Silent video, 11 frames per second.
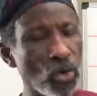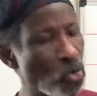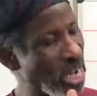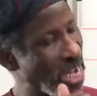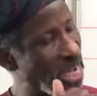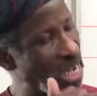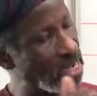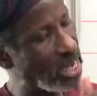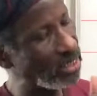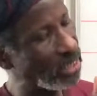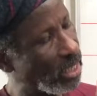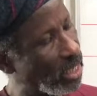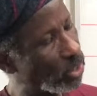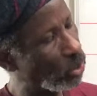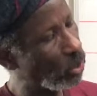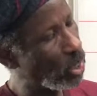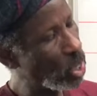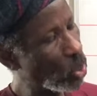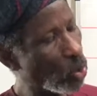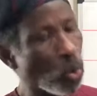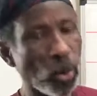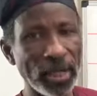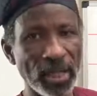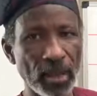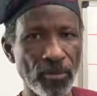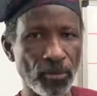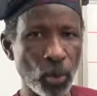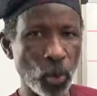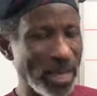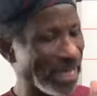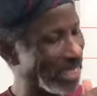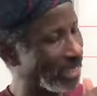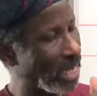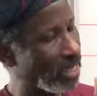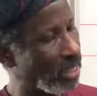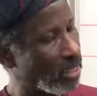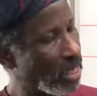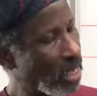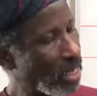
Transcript: You need that little corner there before you extend it.